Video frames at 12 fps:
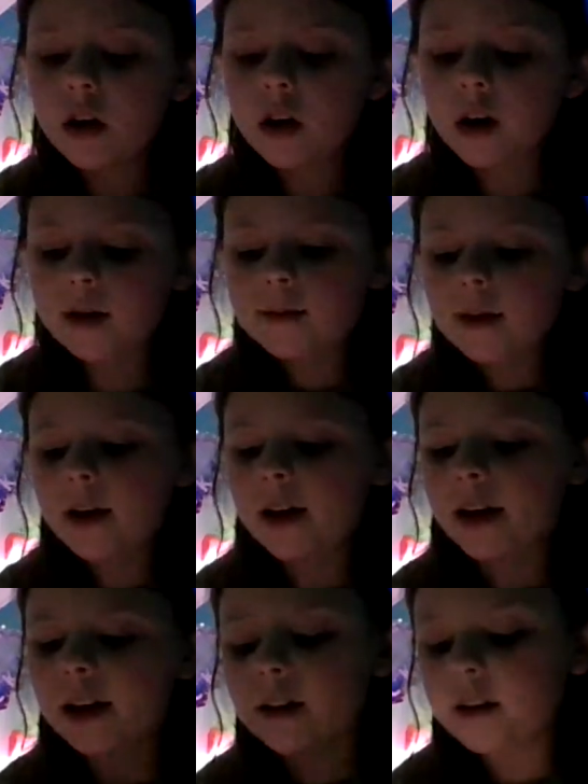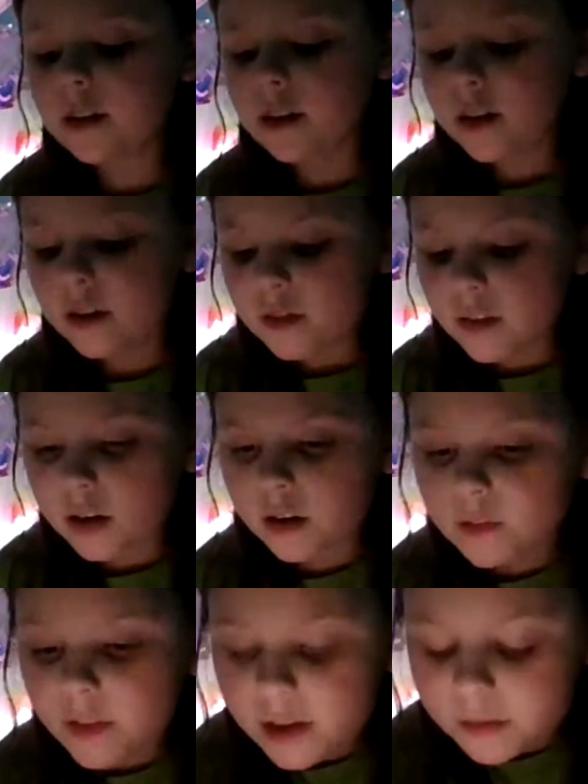Come on. They,
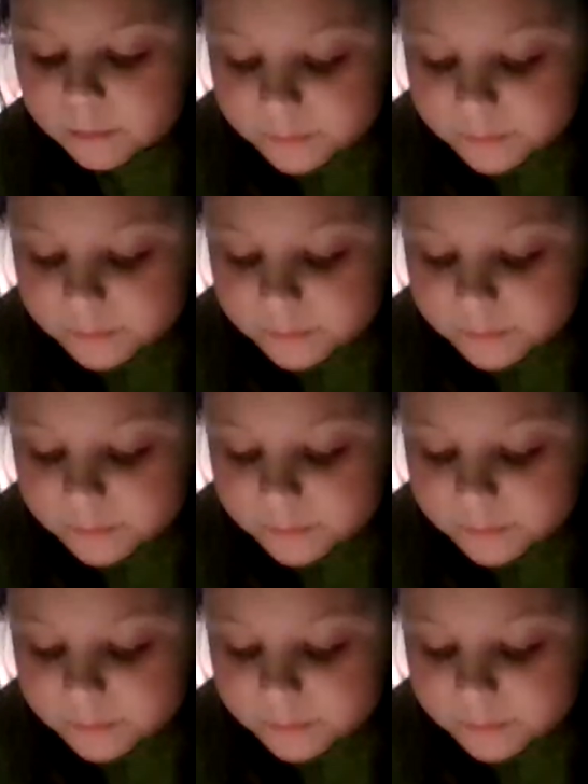like,